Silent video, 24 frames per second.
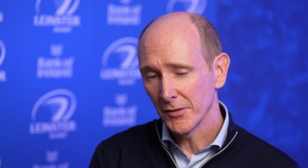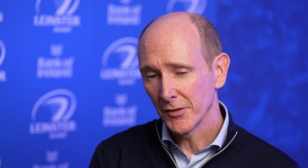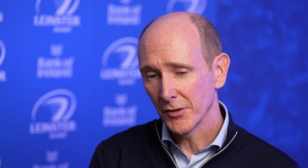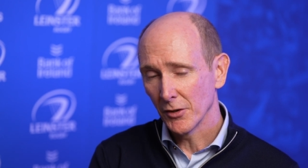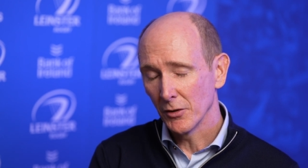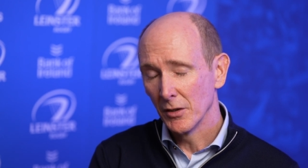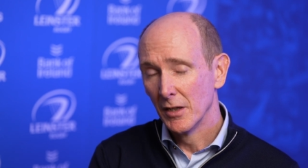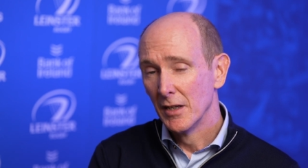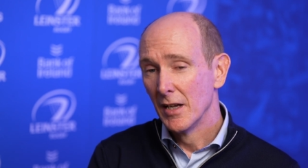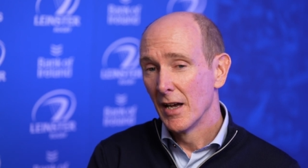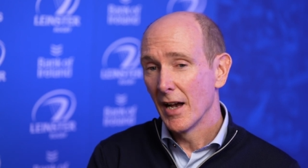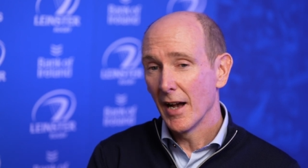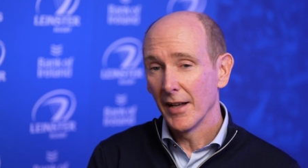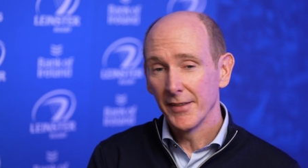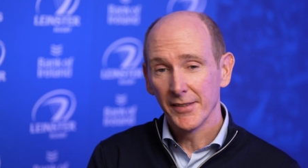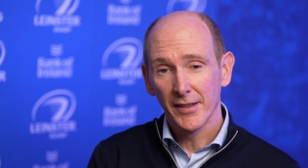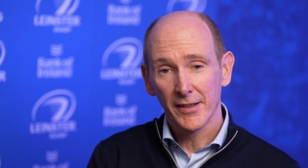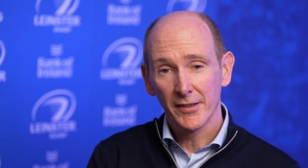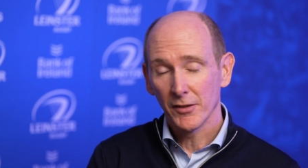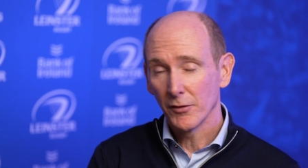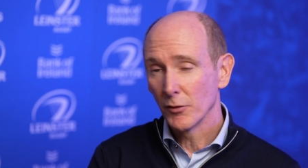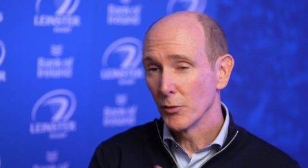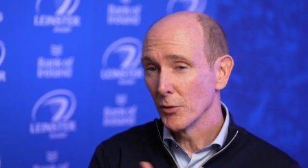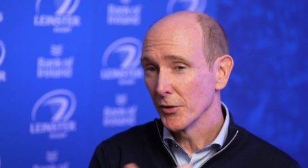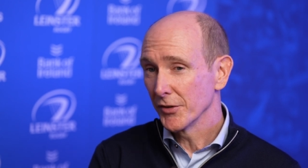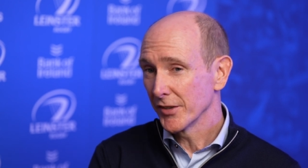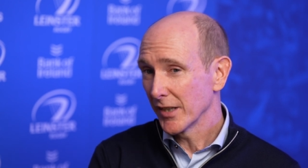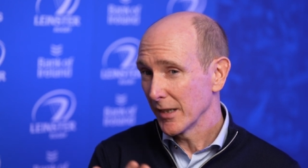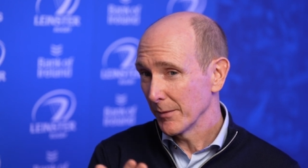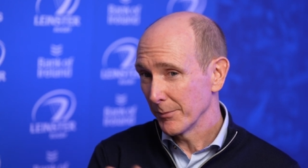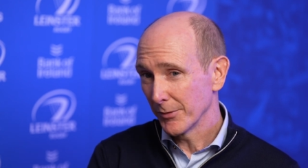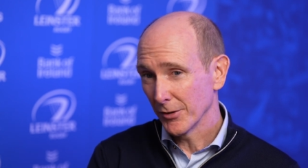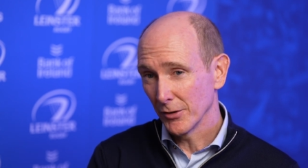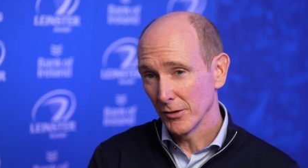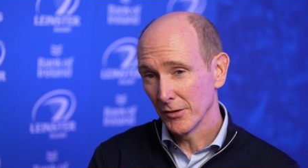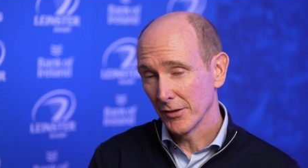So, and that of course
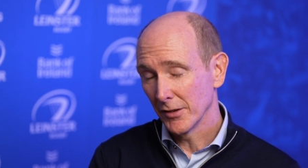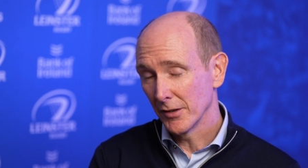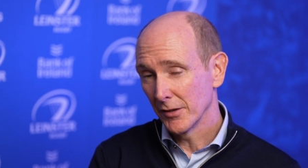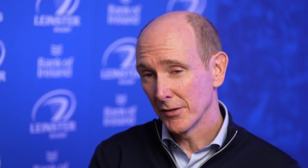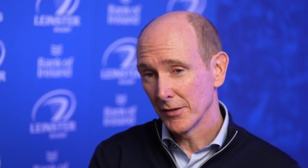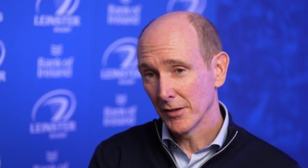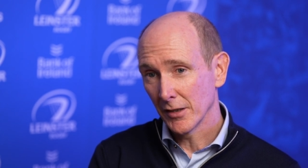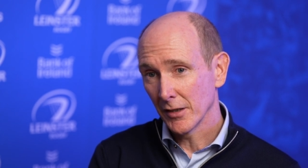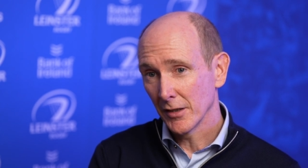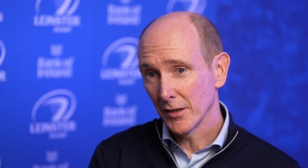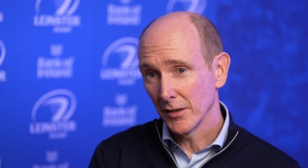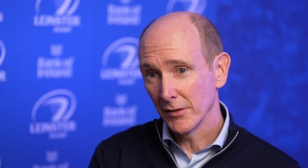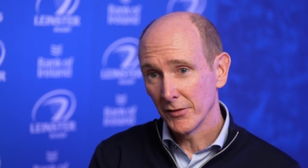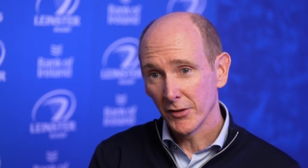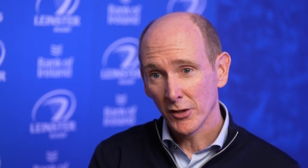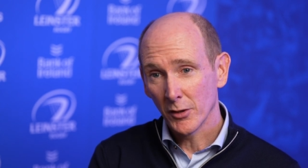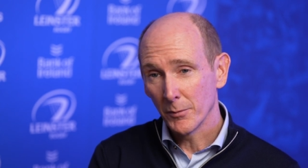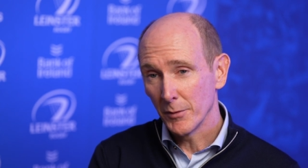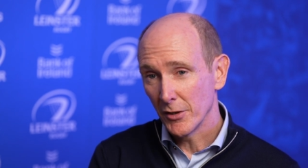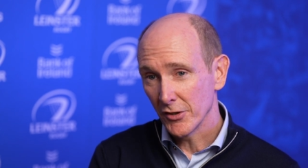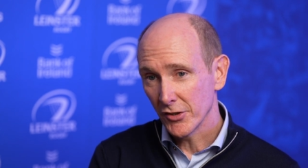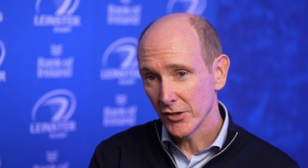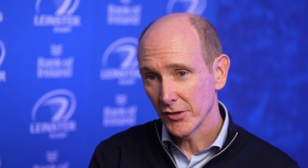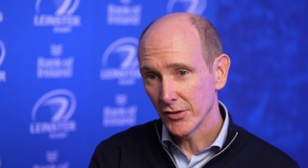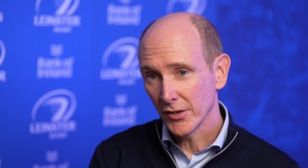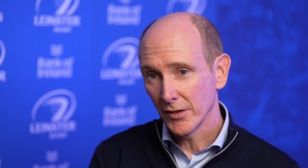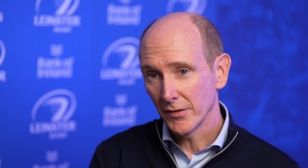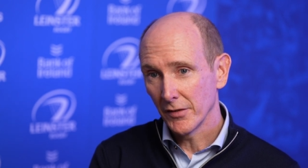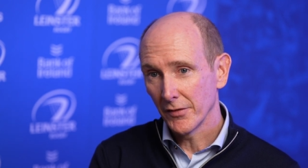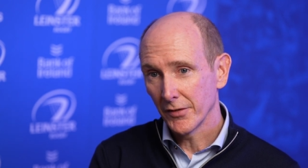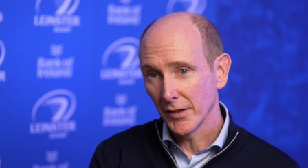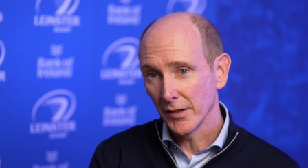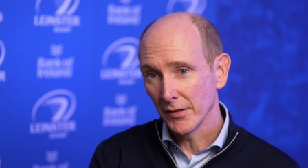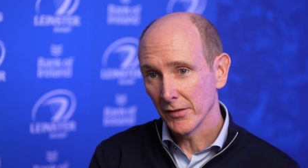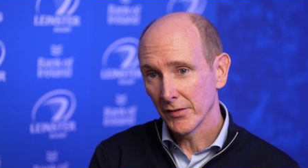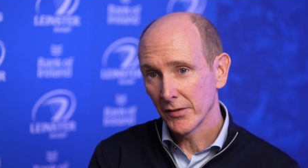helps all the, the kind of the commercial side
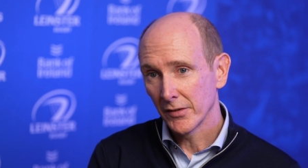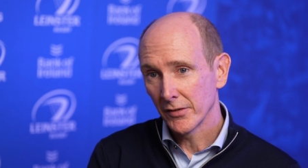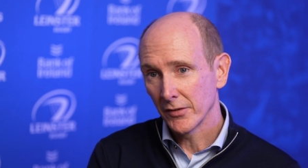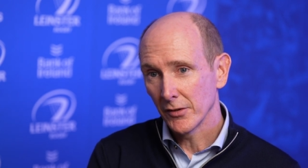of things.